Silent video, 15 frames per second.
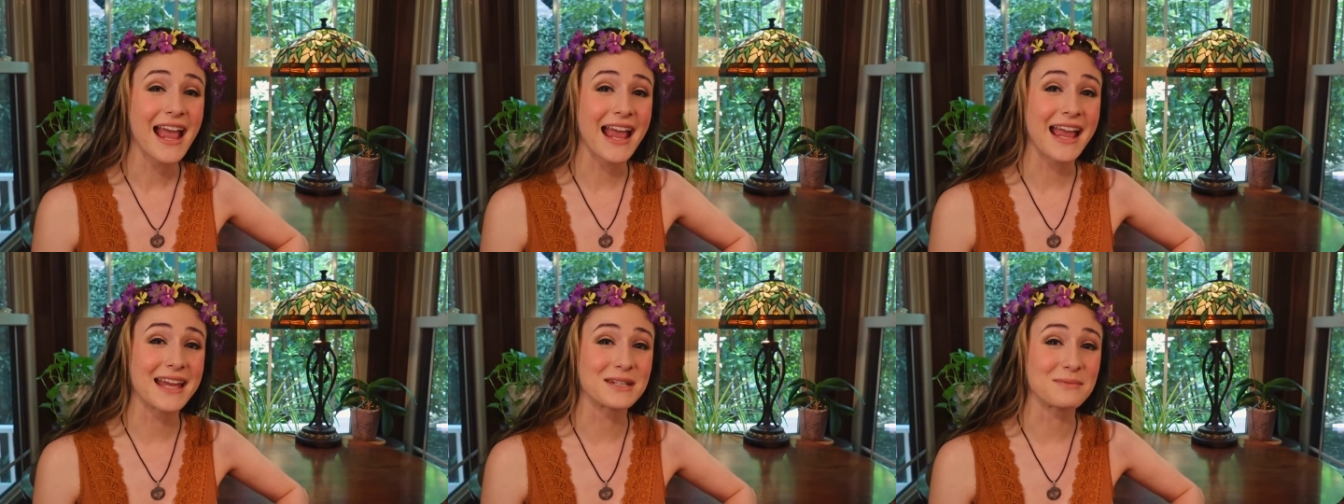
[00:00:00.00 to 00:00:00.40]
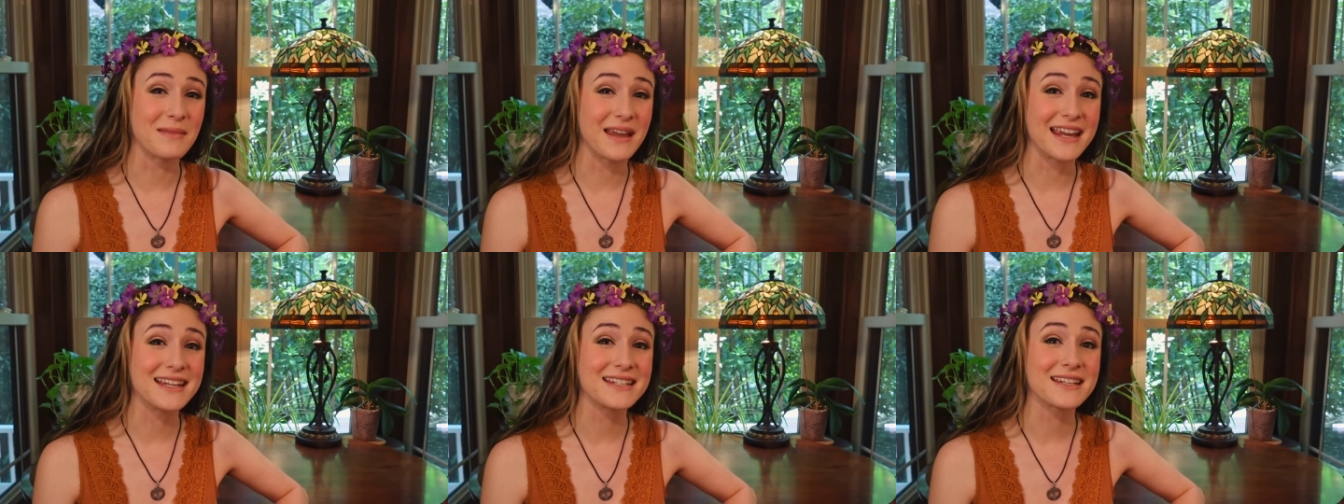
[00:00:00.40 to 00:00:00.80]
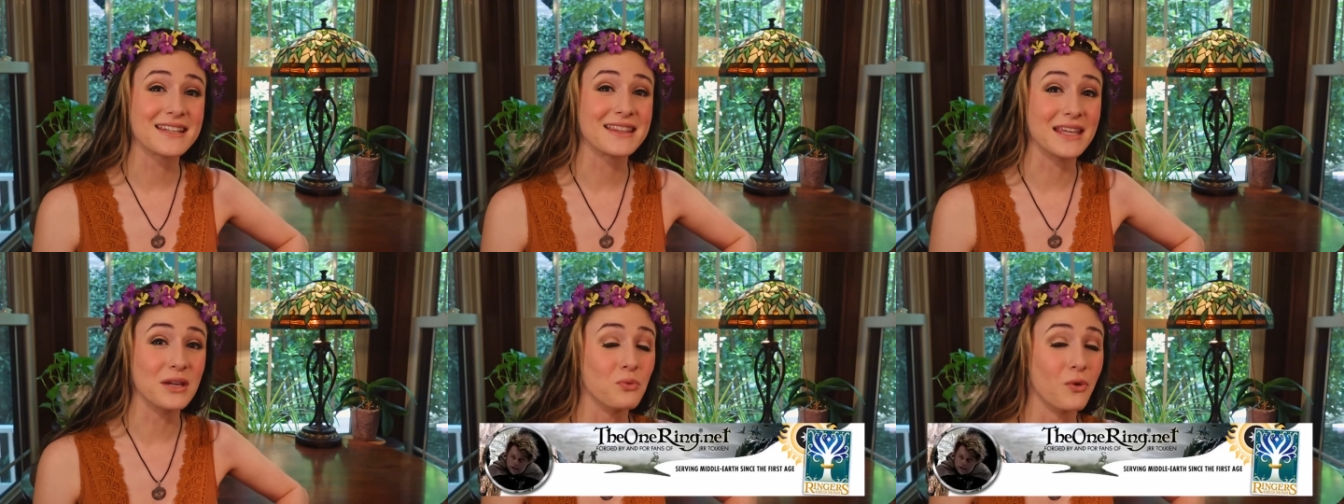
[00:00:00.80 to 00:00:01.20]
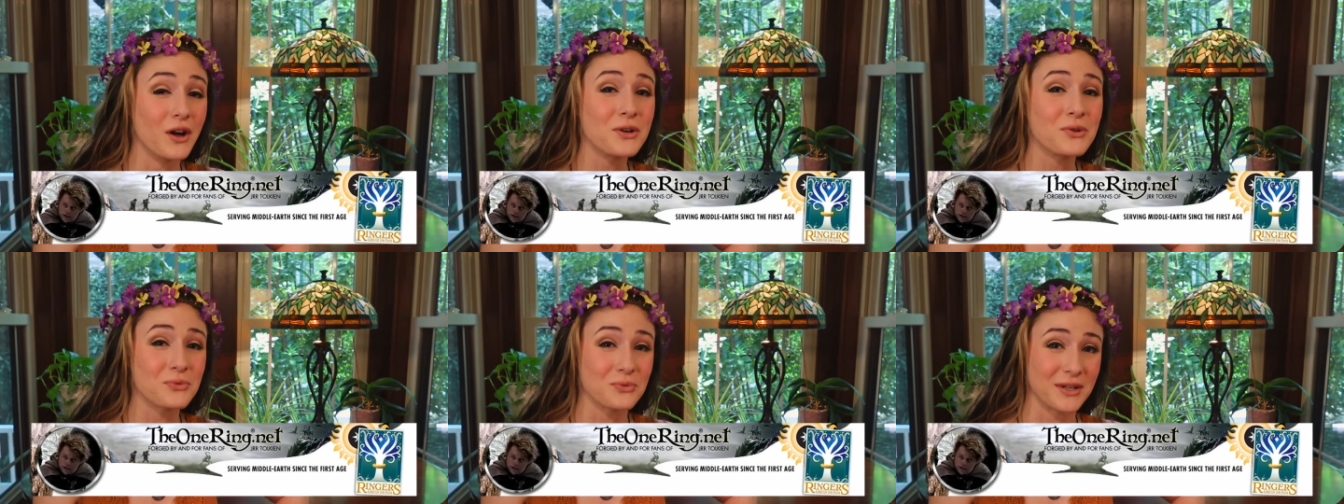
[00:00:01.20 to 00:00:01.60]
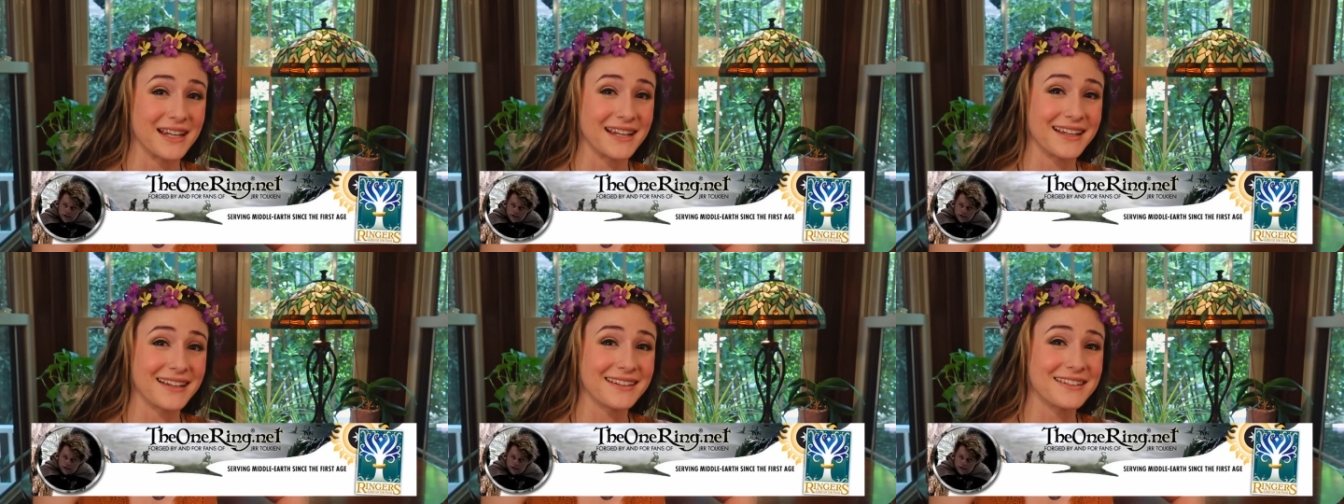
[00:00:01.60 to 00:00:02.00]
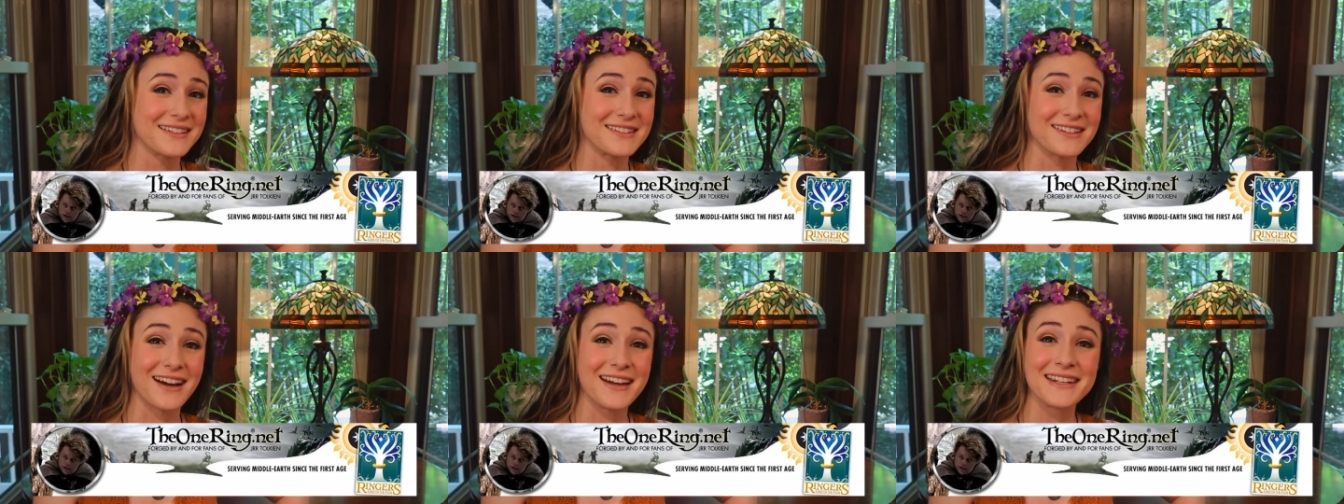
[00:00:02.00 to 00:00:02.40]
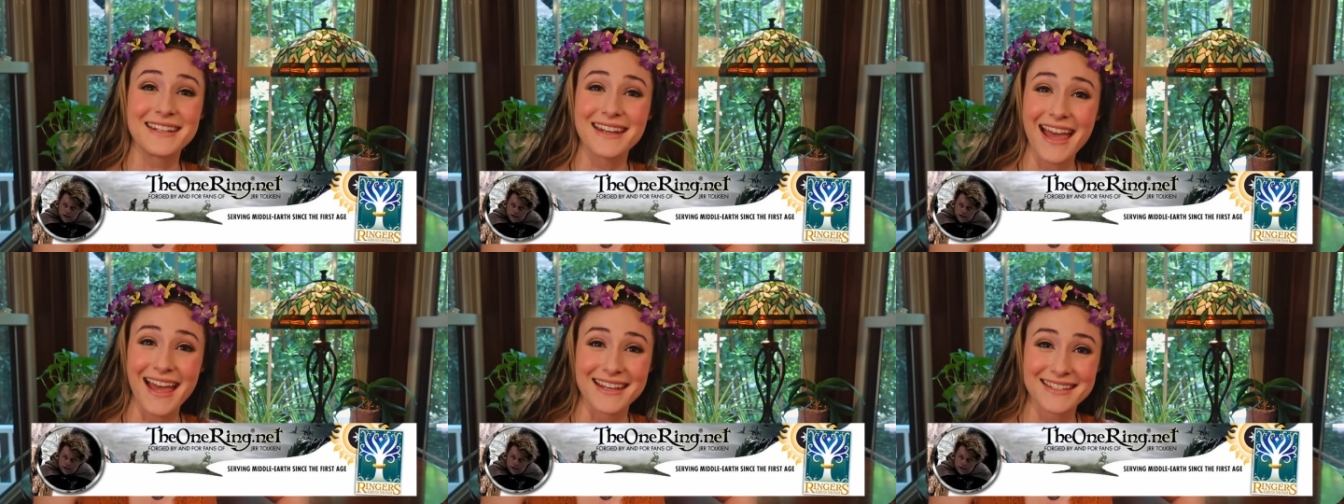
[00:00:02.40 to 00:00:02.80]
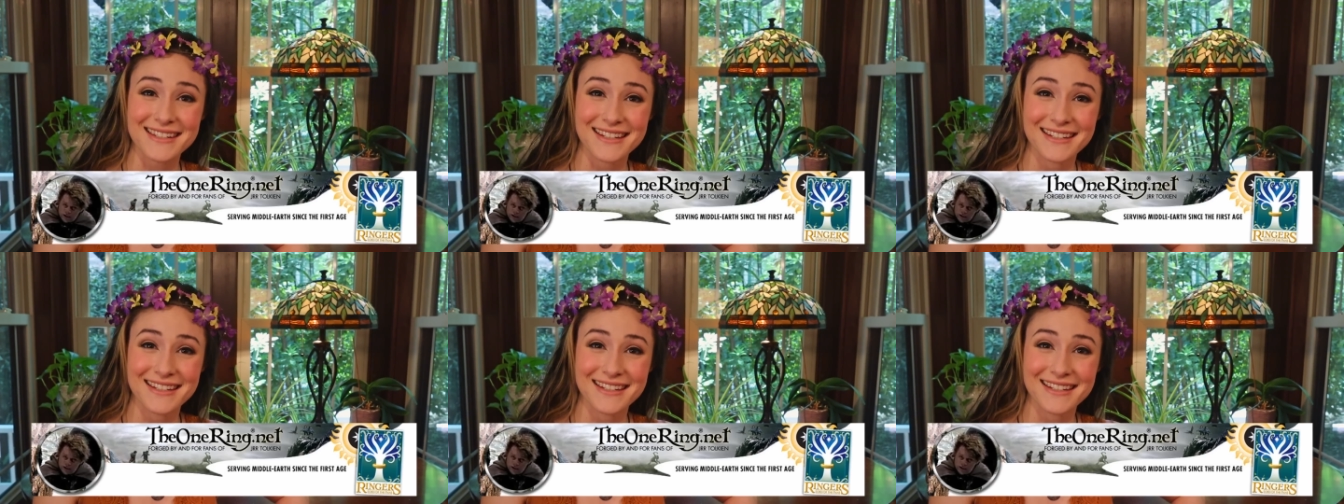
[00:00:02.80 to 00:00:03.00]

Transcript: and made the one ring dot net.